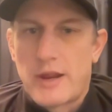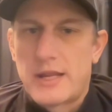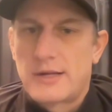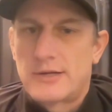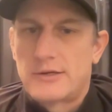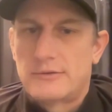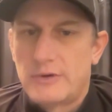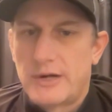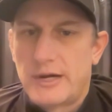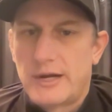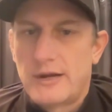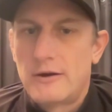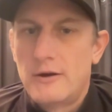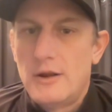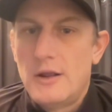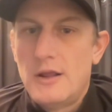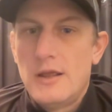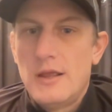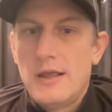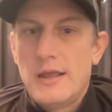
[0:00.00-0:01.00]
career.
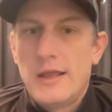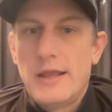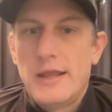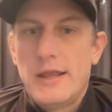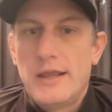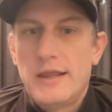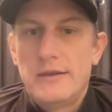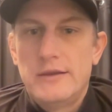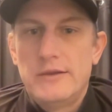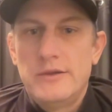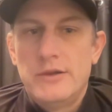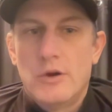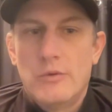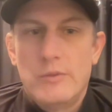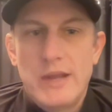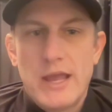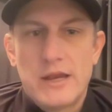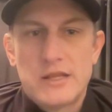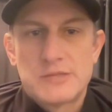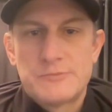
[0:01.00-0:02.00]
And
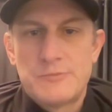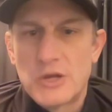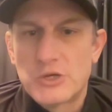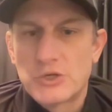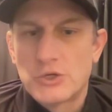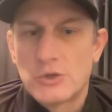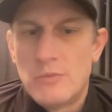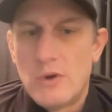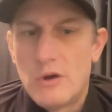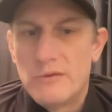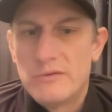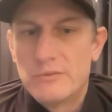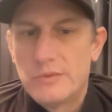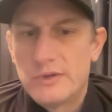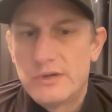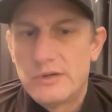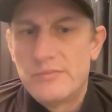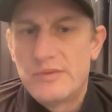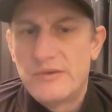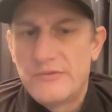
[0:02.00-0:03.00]
we had a special moment
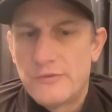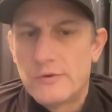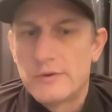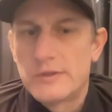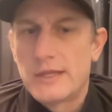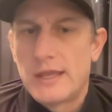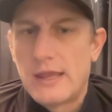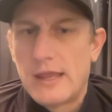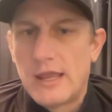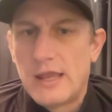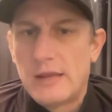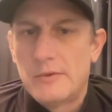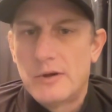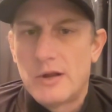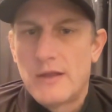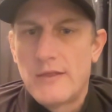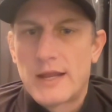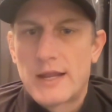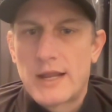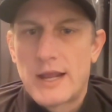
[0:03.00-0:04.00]
with him before the game and
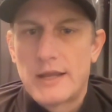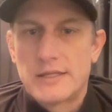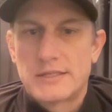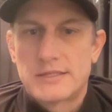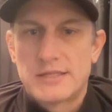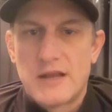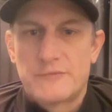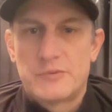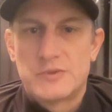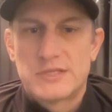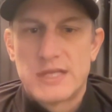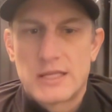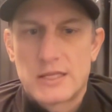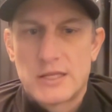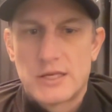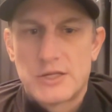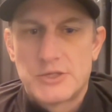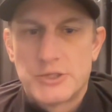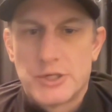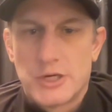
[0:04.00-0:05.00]
all that kind of stuff.
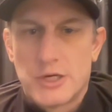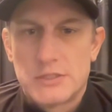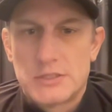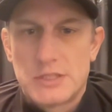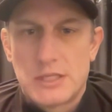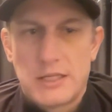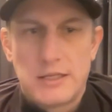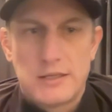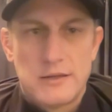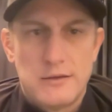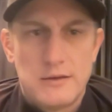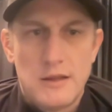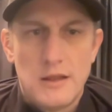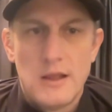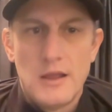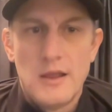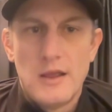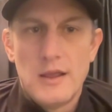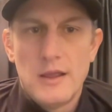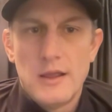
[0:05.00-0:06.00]
Presented a jersey and
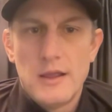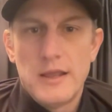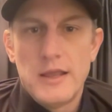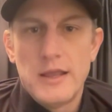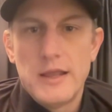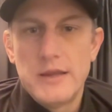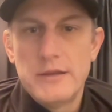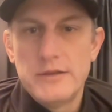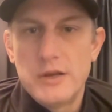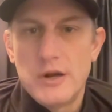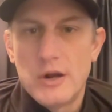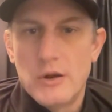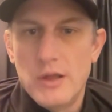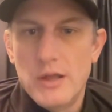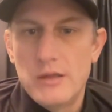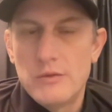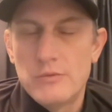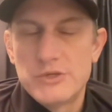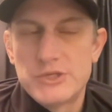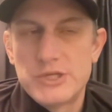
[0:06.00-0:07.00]

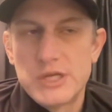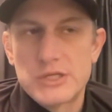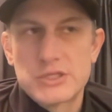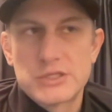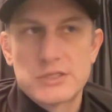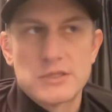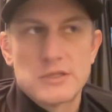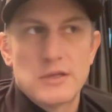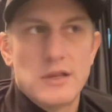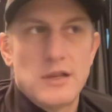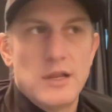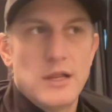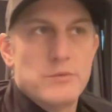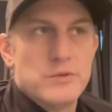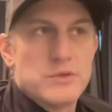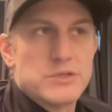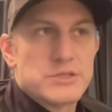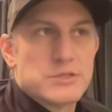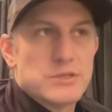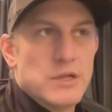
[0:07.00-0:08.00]
it
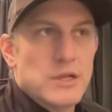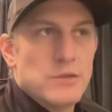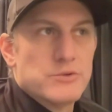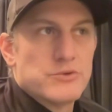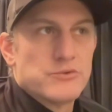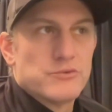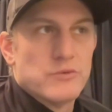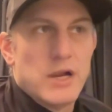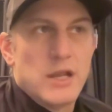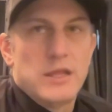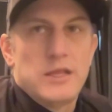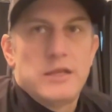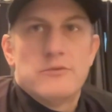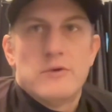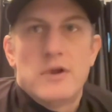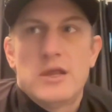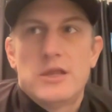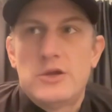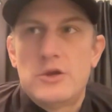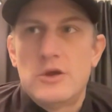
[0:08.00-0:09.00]
was really,
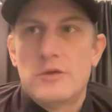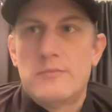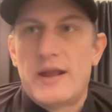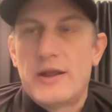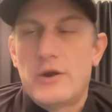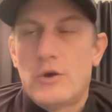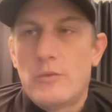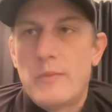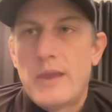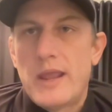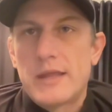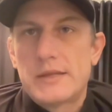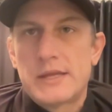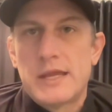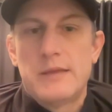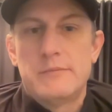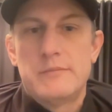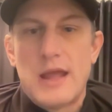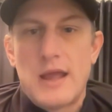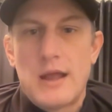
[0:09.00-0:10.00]
really good. My old man
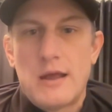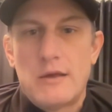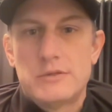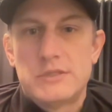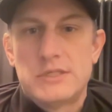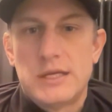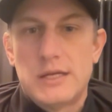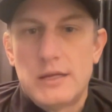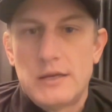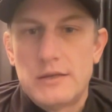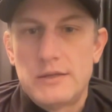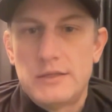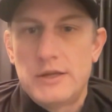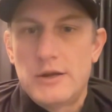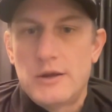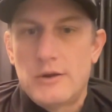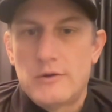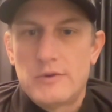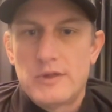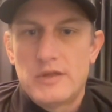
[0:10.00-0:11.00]
came down to
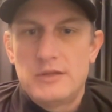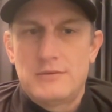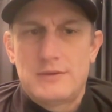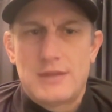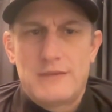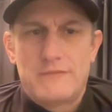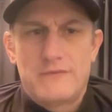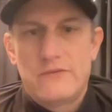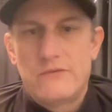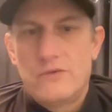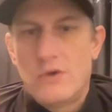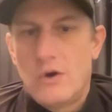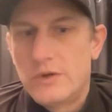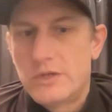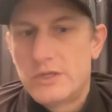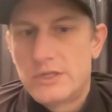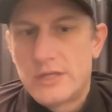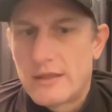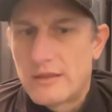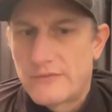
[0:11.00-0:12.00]
they've known
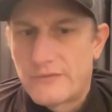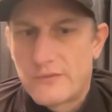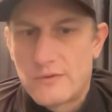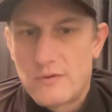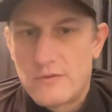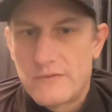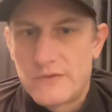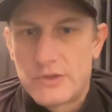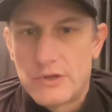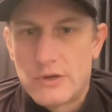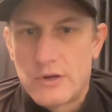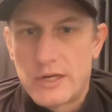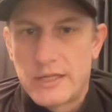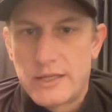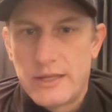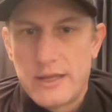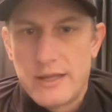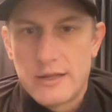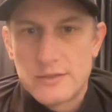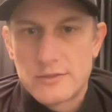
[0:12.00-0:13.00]
each other for over 30
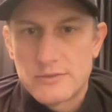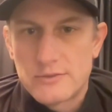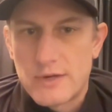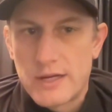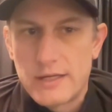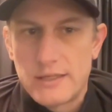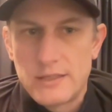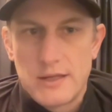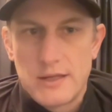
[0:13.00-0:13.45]
years, right?